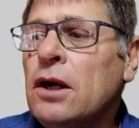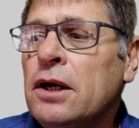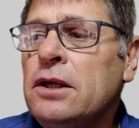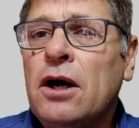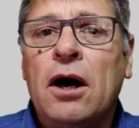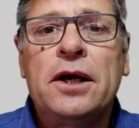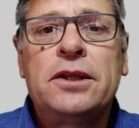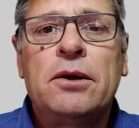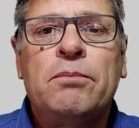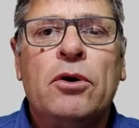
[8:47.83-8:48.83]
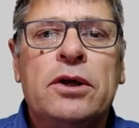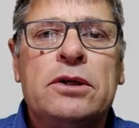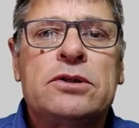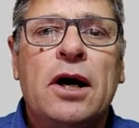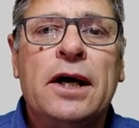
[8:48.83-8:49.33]
in the hydroponic
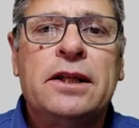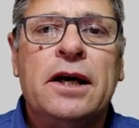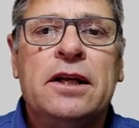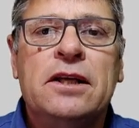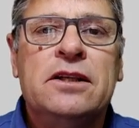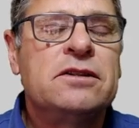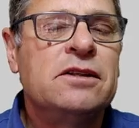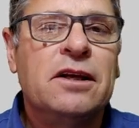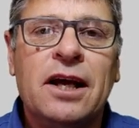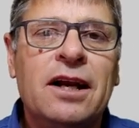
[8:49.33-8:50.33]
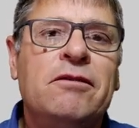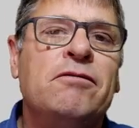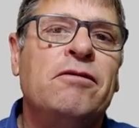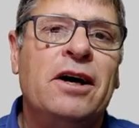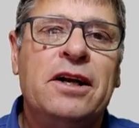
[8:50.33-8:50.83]
side, and it's really
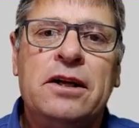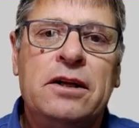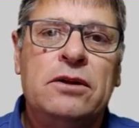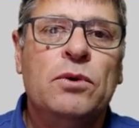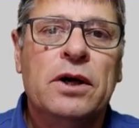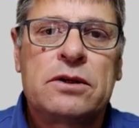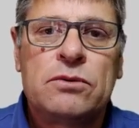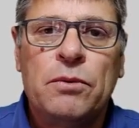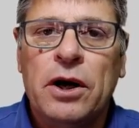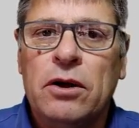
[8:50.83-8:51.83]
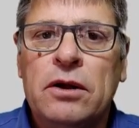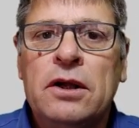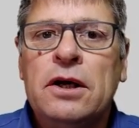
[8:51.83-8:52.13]
fun and it works well.